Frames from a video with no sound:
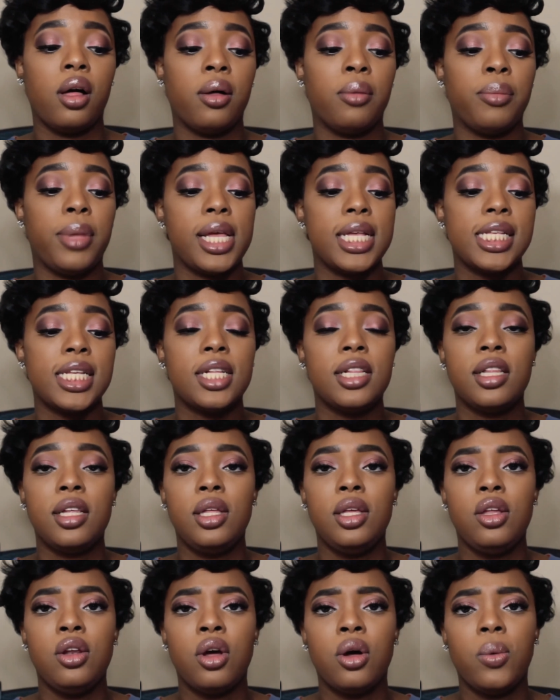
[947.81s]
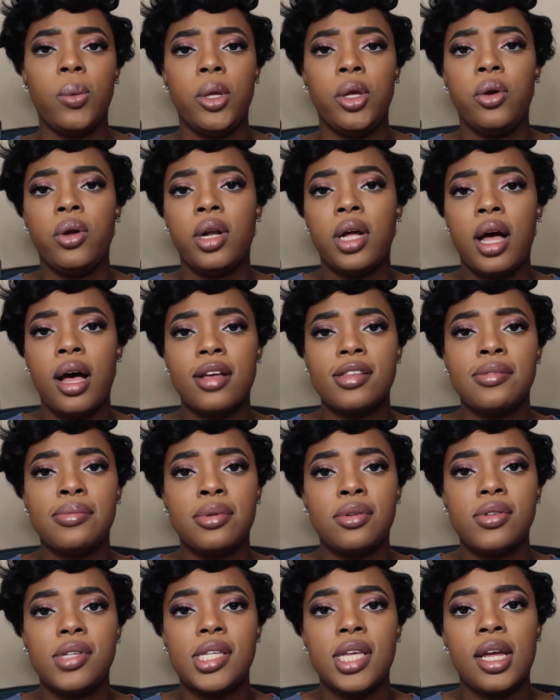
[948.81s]
Basically, you know, when you're in the
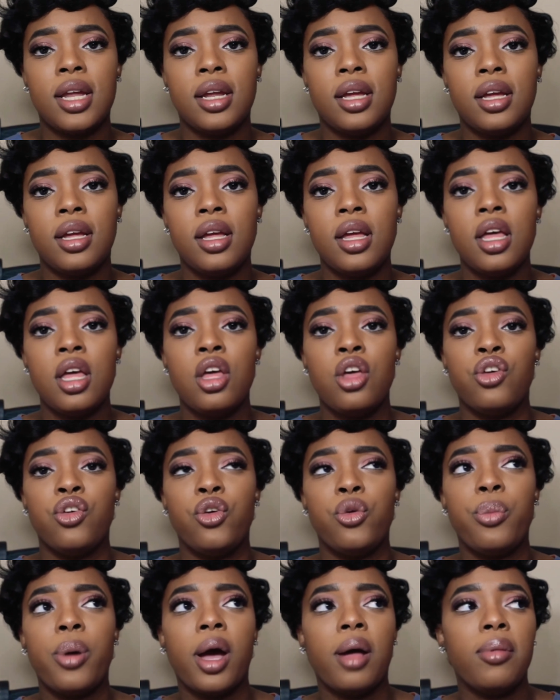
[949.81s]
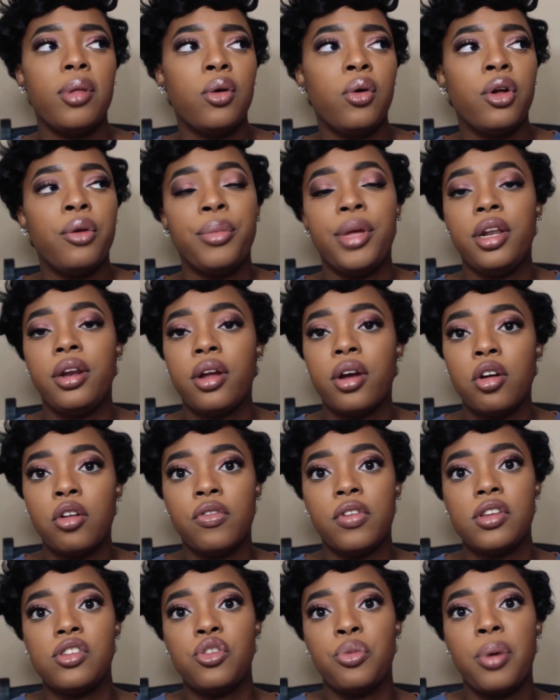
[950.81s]
hospital setting, you're probably going to be
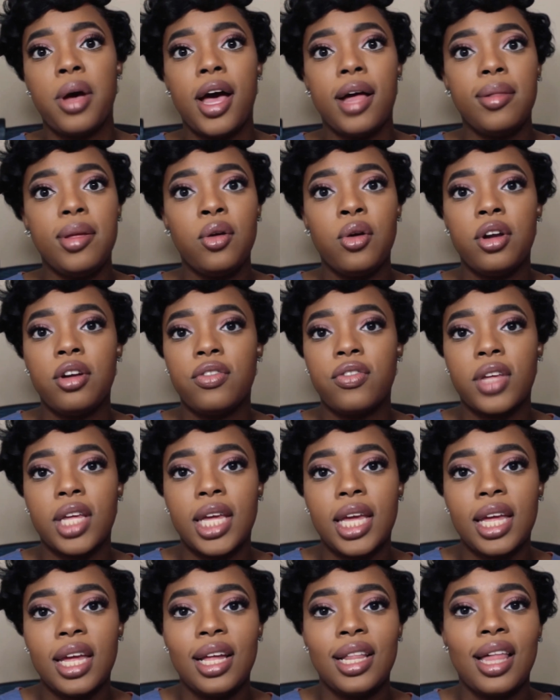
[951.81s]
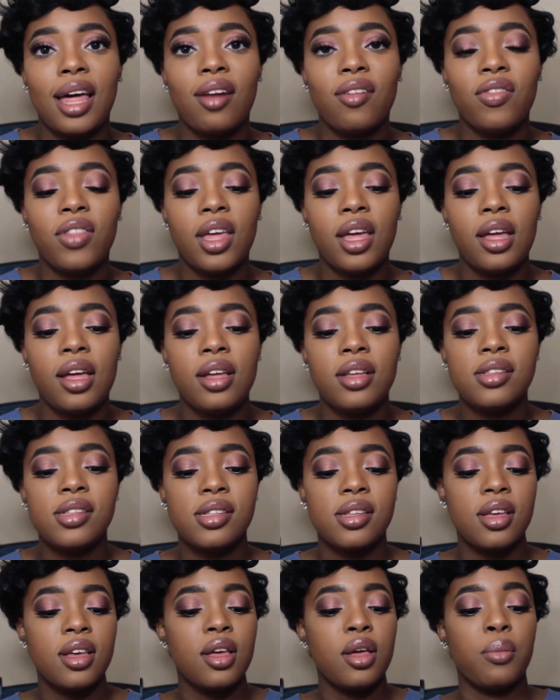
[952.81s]
nervous. You're probably going to forget a lot of things.
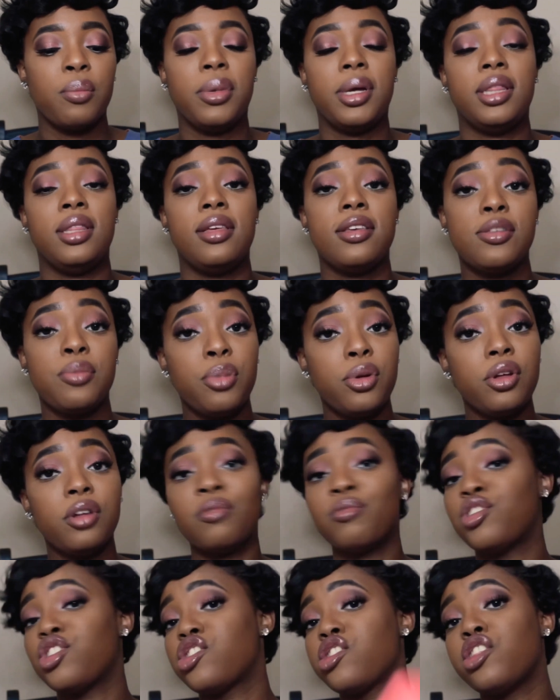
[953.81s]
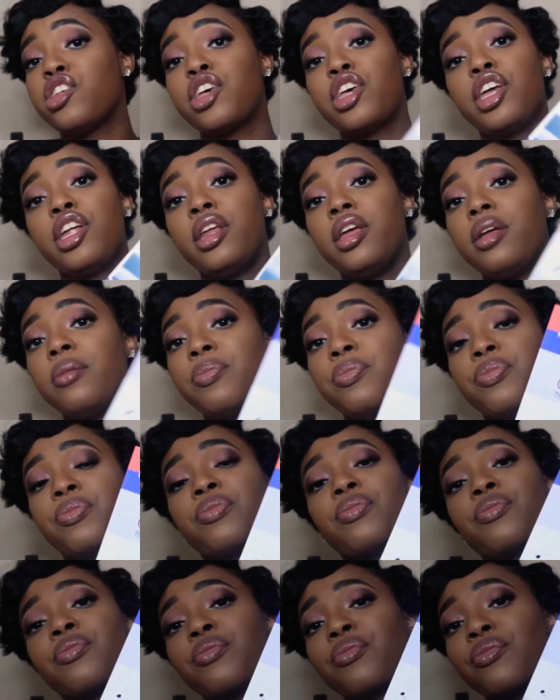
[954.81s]
But this book, just look in it
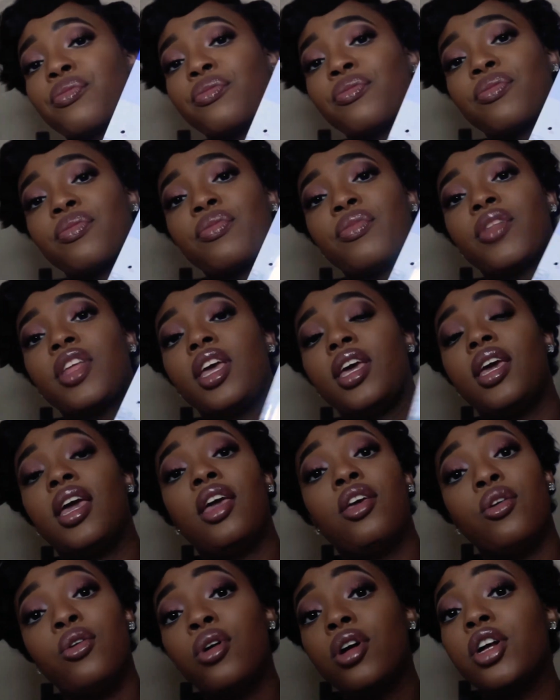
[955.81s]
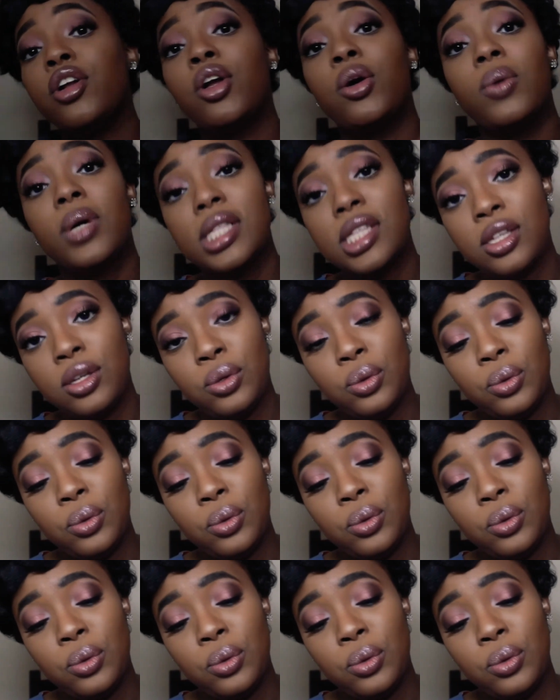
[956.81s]
and you're going to know what to do.